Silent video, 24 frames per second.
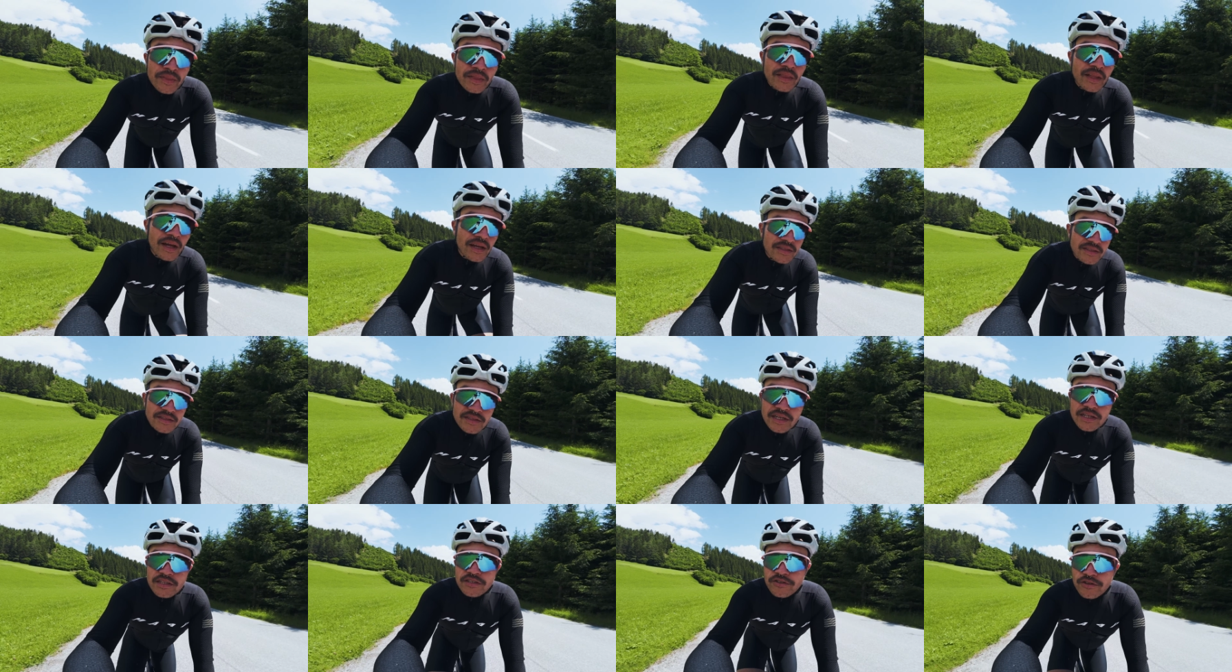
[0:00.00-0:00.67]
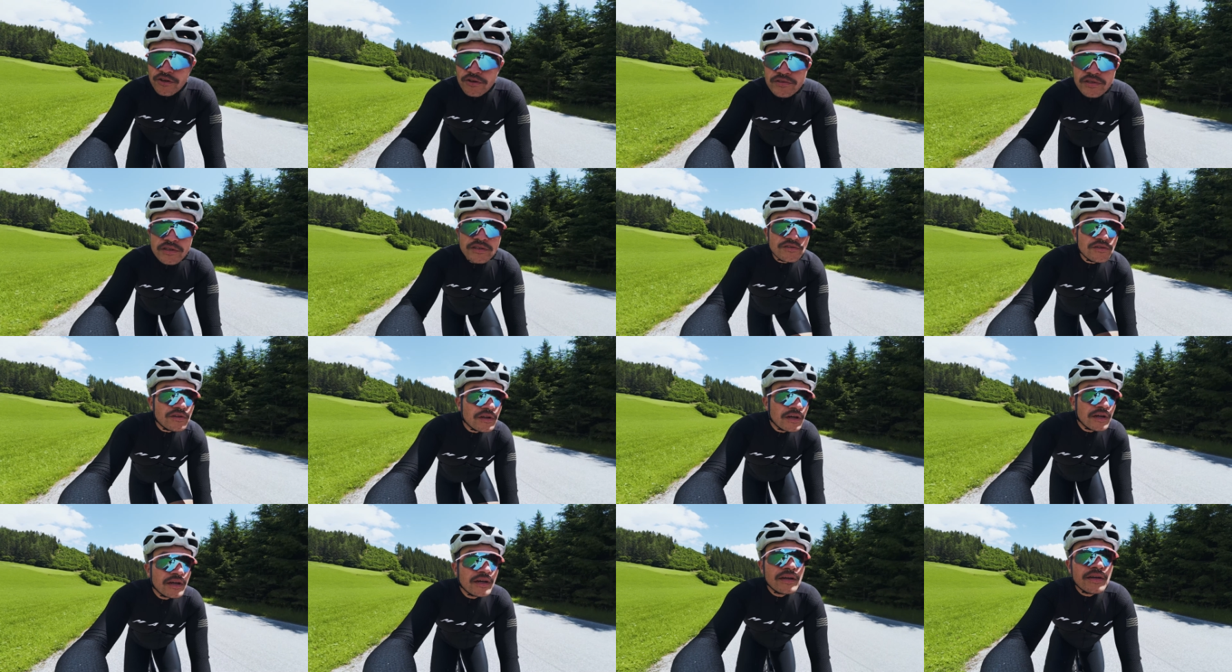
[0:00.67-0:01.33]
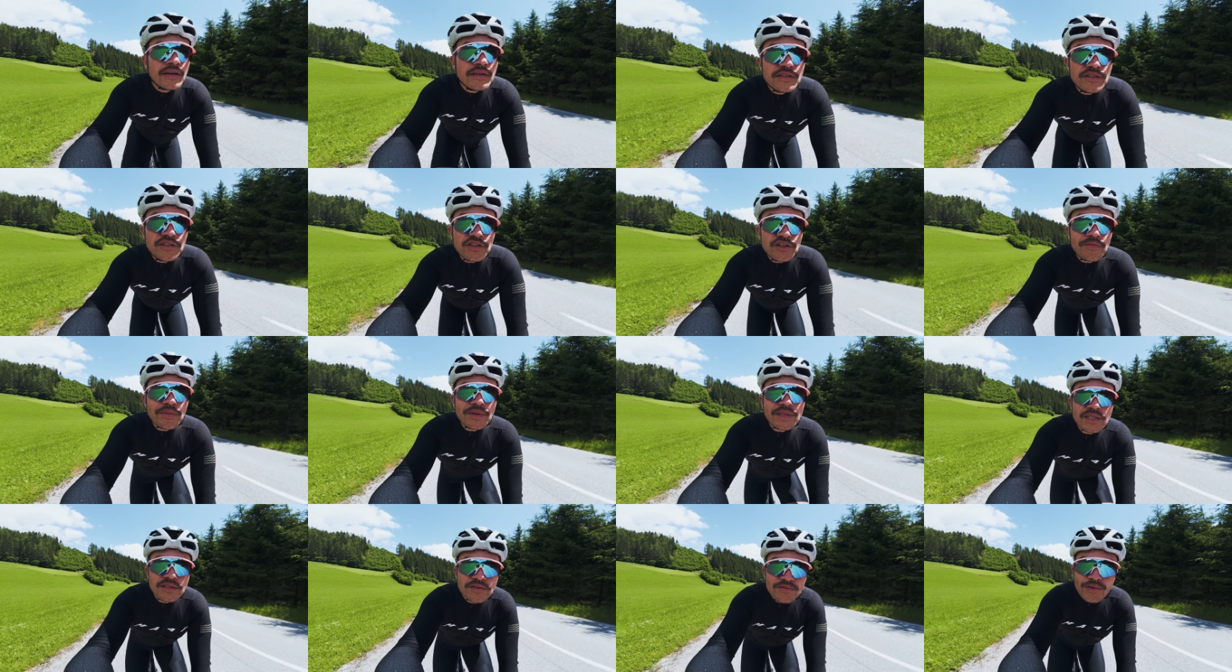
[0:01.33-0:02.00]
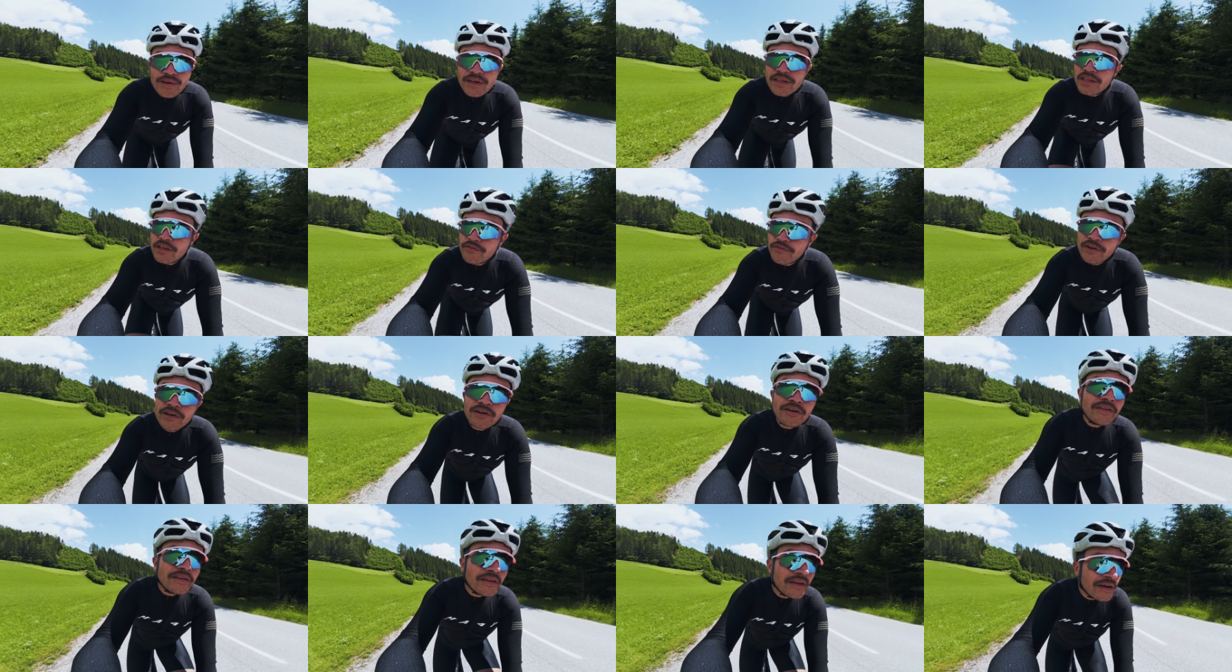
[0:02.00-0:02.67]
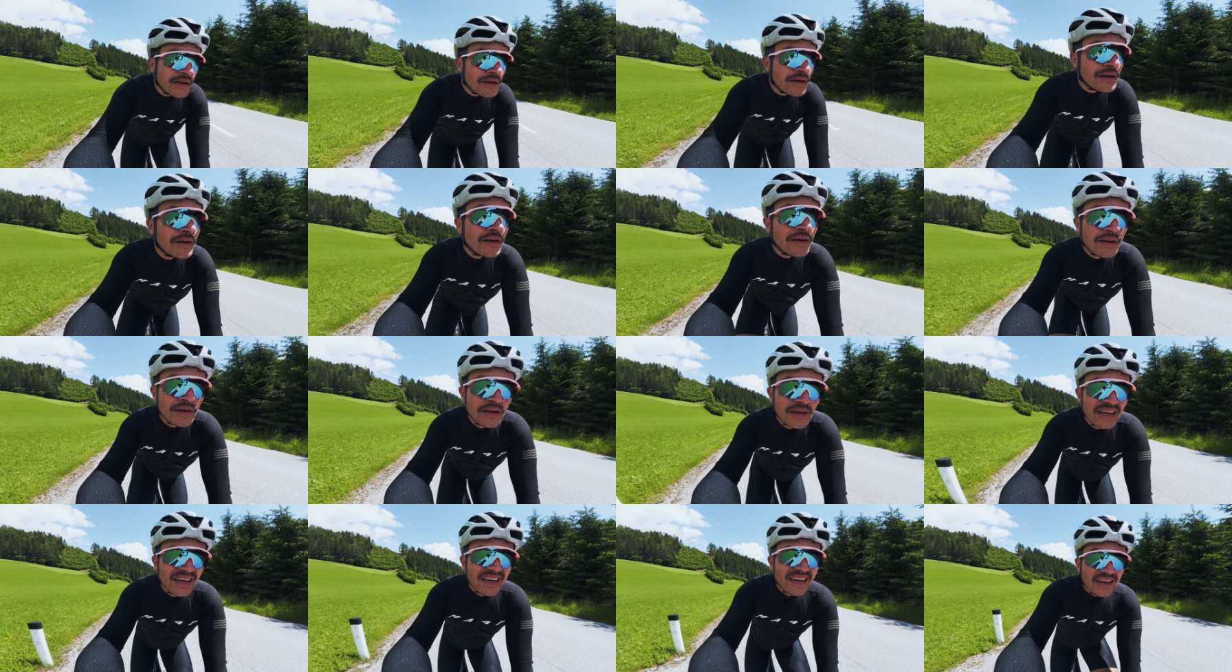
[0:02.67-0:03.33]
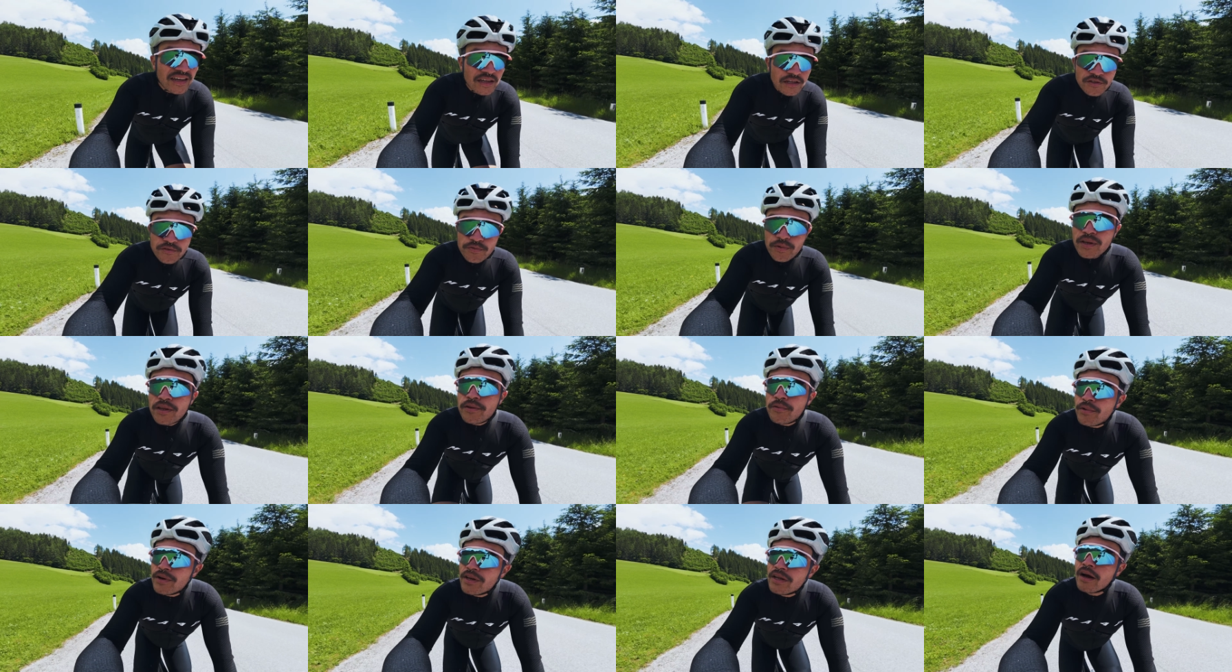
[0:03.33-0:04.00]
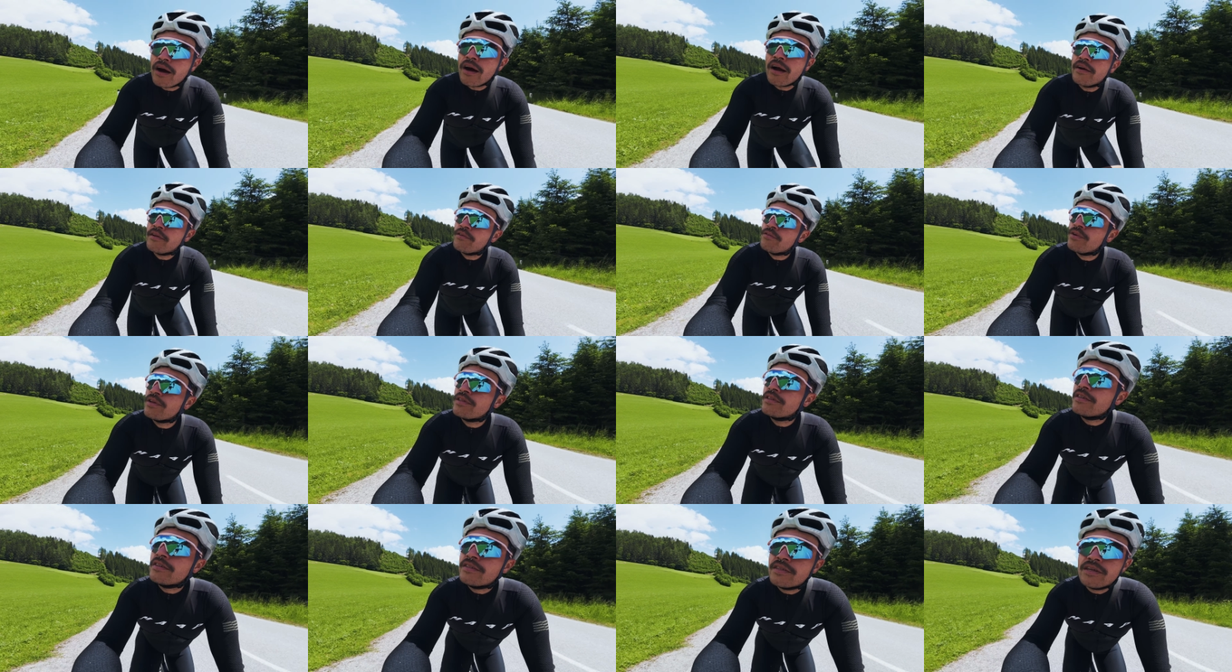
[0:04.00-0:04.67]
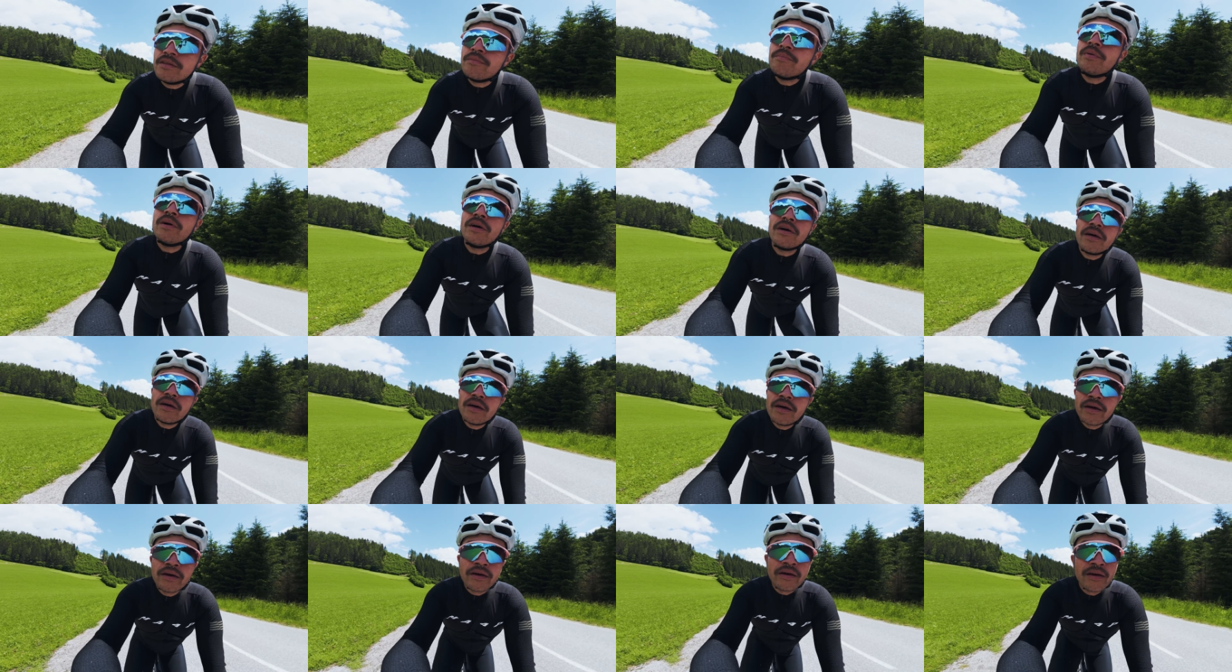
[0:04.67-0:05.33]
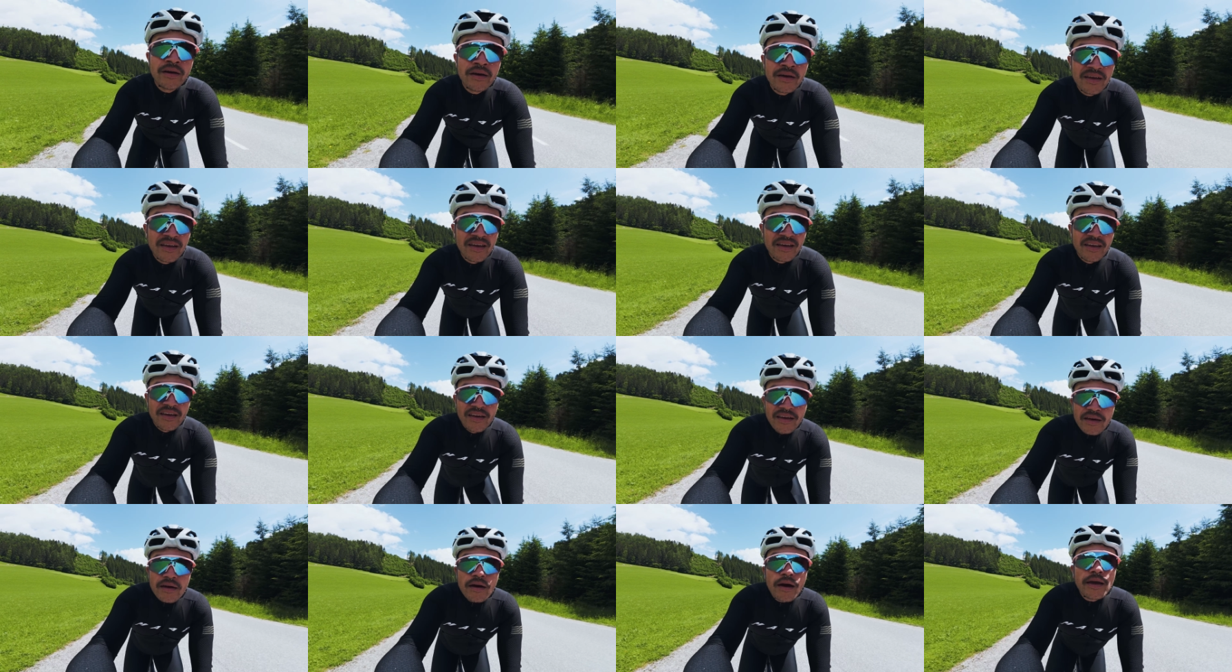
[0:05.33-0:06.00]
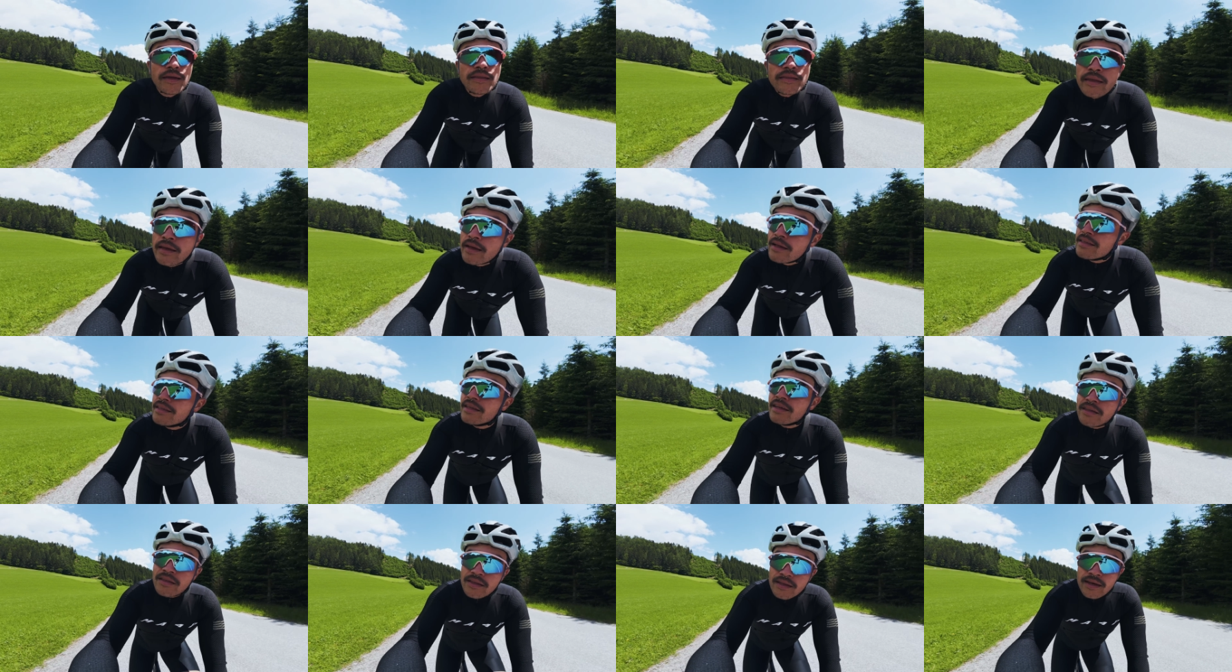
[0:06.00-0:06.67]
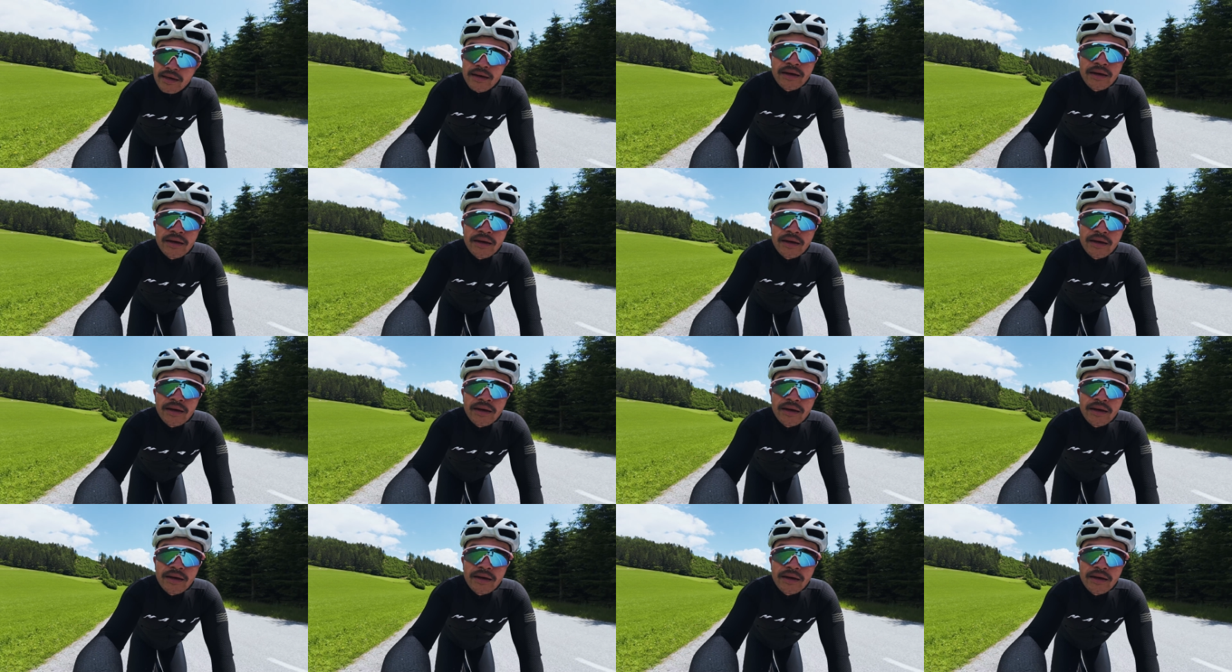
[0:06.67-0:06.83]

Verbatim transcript: that Saxonian German is really difficult it's really really hard to understand but I nailed it